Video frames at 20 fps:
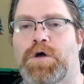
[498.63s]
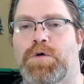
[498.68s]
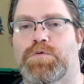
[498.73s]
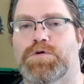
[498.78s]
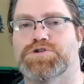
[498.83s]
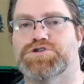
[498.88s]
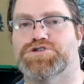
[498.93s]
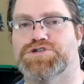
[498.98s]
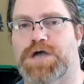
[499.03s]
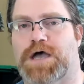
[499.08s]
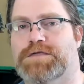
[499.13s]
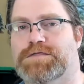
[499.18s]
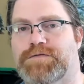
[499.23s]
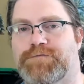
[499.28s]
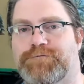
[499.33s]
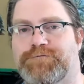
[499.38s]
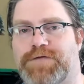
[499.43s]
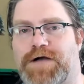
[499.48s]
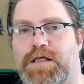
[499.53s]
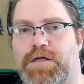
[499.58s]
We're
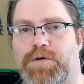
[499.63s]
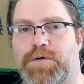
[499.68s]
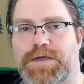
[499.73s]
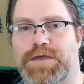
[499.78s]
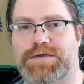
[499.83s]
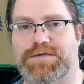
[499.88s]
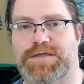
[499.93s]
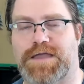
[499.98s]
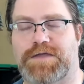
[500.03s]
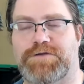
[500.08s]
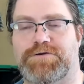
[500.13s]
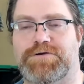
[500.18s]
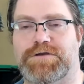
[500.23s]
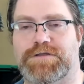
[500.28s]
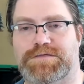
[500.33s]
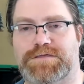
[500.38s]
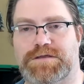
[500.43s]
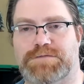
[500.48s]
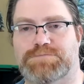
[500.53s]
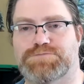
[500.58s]
just following a standard.
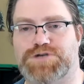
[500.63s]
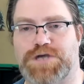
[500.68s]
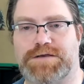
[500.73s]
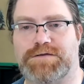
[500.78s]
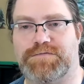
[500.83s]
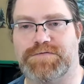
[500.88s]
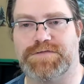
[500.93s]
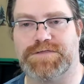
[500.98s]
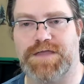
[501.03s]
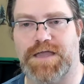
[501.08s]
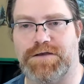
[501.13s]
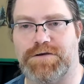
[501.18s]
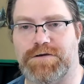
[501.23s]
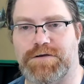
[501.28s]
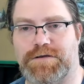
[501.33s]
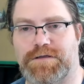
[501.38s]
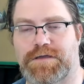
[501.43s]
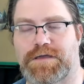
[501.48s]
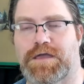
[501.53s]
It's an objective standard.